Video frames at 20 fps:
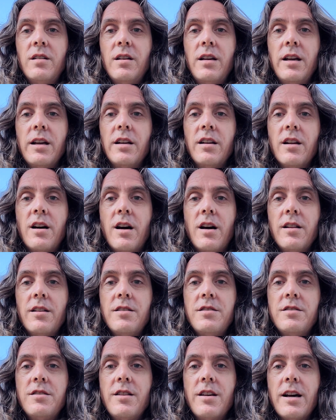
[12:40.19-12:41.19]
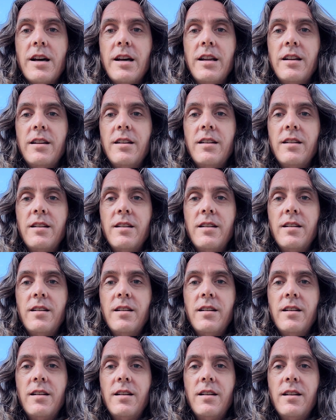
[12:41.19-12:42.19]
Acknowledge that
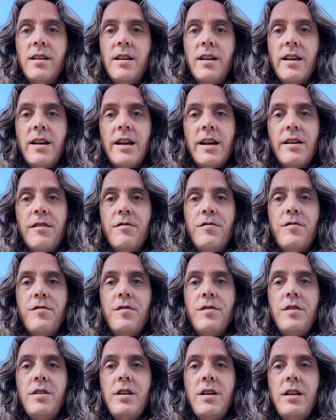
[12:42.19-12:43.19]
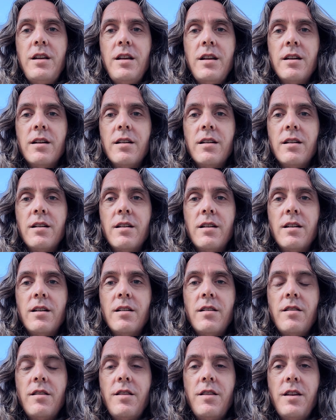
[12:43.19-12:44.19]
everything
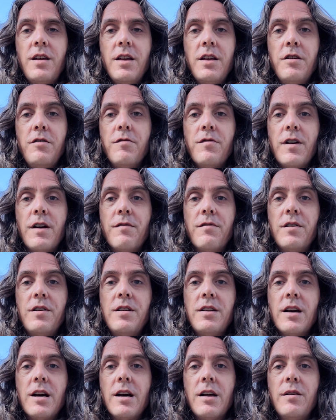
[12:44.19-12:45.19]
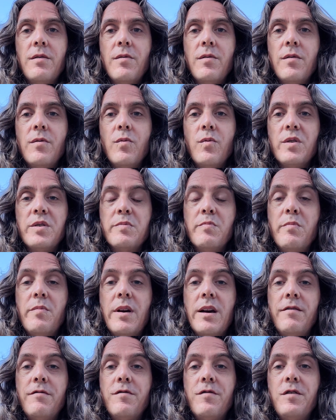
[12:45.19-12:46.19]
you've ever done was
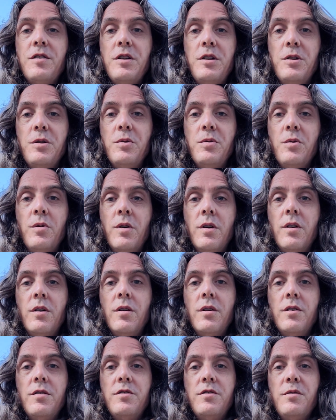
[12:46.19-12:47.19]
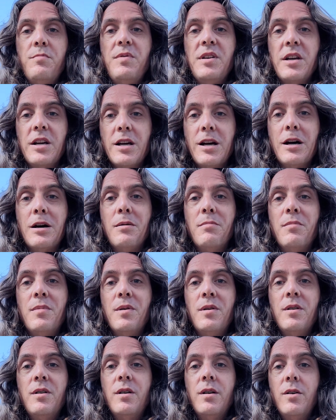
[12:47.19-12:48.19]
meant for you to become
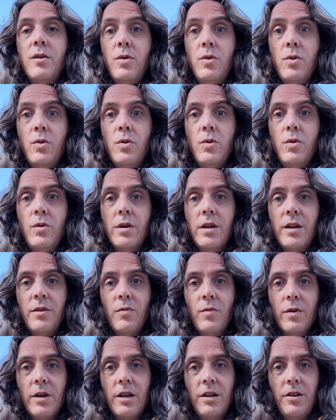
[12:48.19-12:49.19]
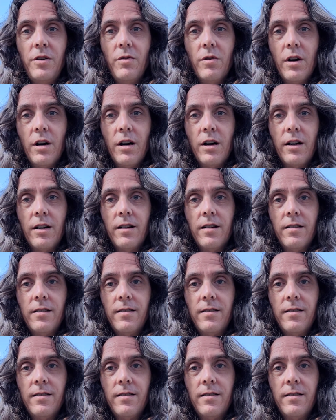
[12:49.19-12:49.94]
who and what you are.